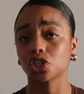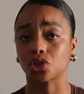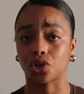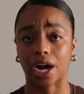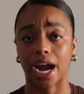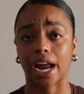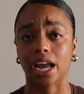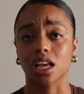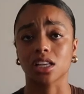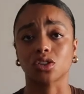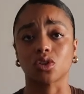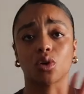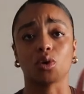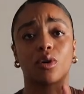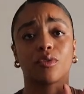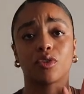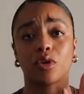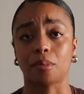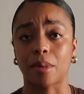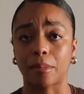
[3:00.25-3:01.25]
is gray. So
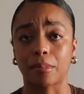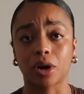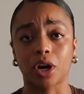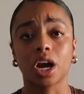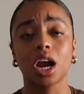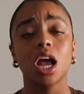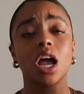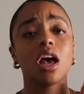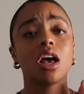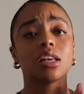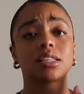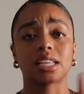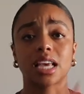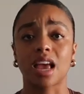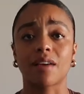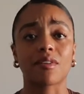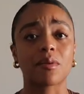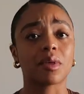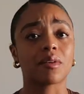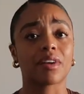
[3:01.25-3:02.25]
if you remember seeing
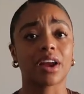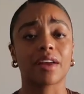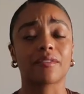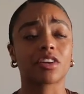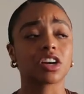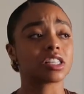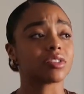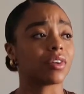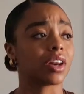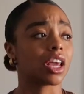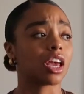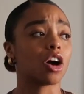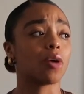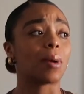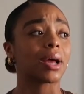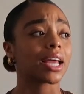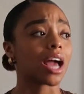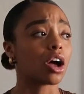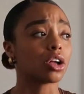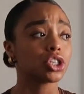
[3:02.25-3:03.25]
it from the very first video,
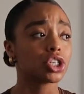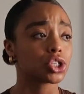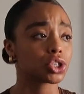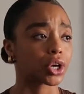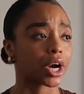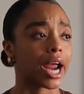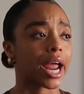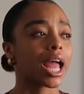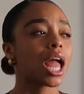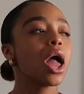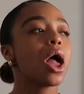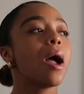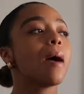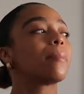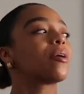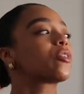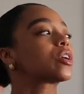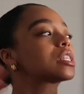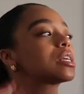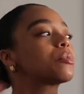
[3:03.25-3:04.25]
my couch is gray,
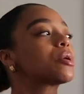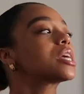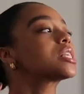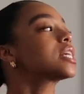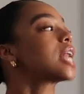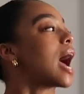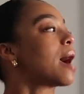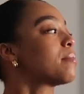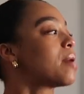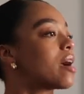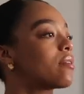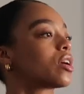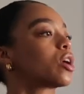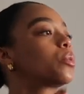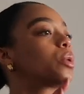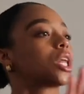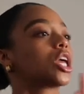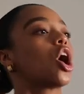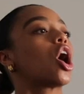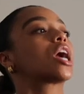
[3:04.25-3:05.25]
but for some reason I'm having a
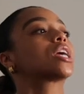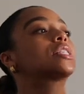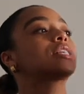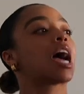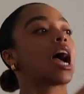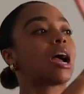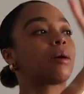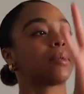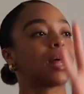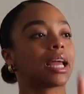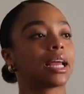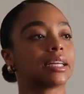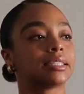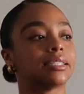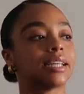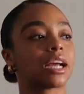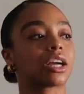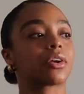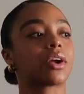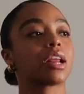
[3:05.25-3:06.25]
really hard time like
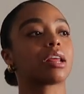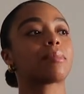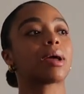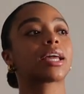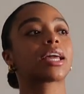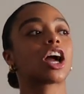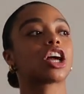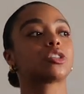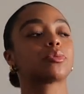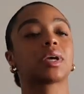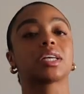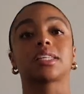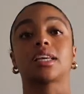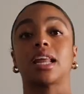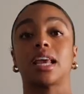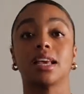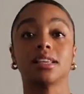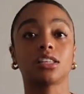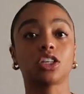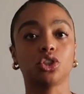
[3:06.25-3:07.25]
decorating my couch, because it
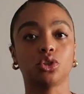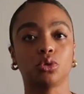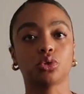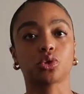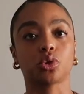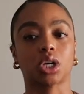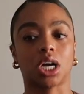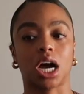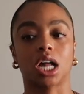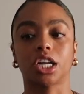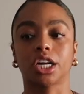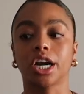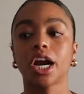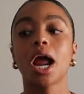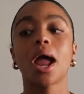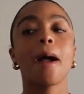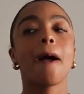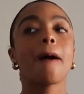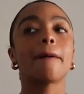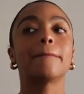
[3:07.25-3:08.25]
is a neutral color,
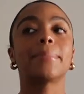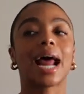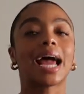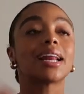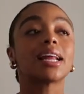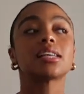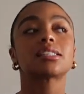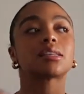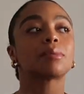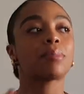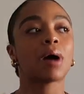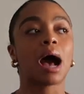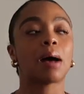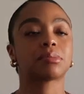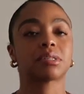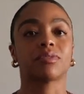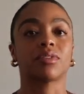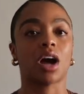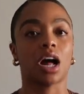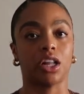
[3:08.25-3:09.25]
but I need some
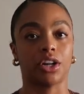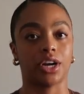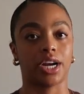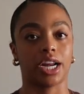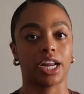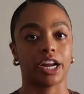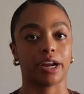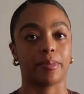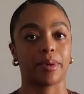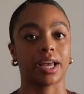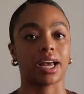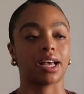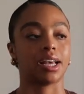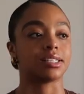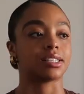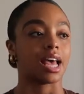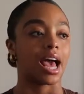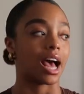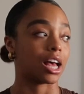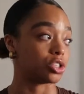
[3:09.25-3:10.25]
pops of color in here,
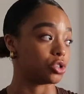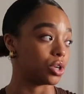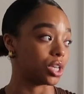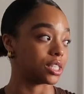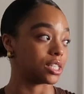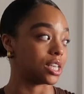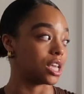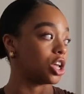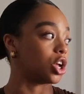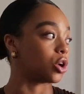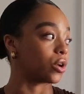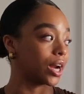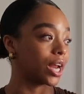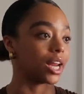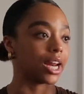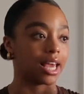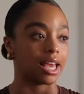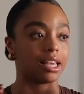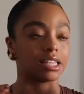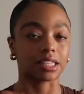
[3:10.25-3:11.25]
because as you can see,
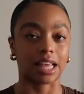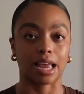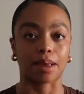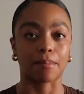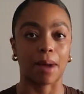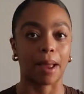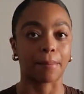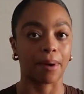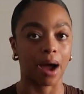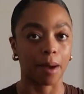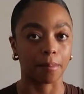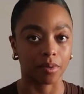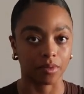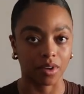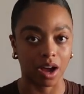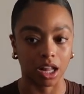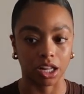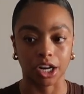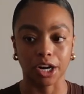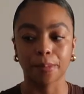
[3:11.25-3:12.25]
green is like my pop
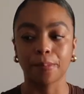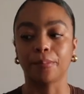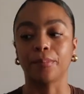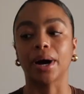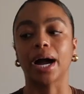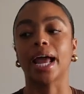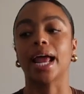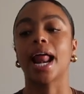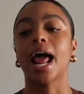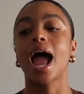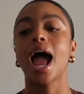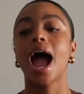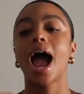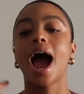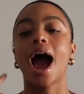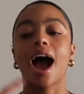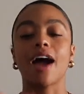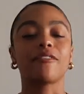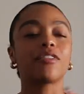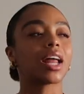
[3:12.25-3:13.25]
of color, but
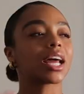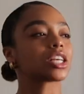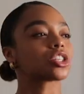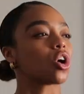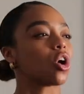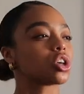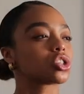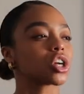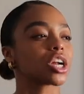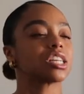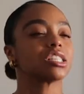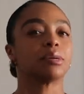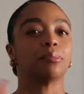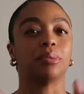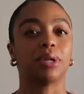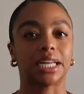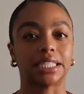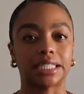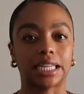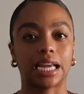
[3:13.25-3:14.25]
I feel like it's all starting to
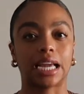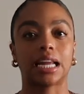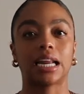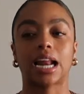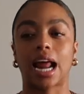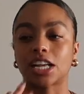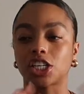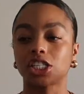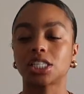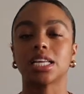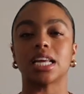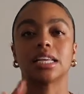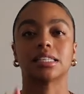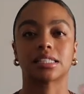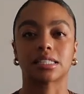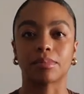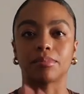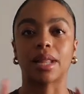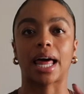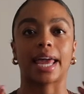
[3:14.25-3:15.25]
blend in, and I just need
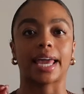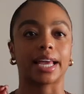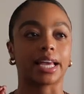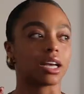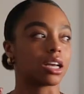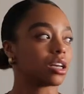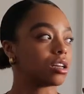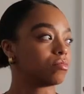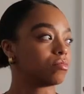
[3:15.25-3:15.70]
some like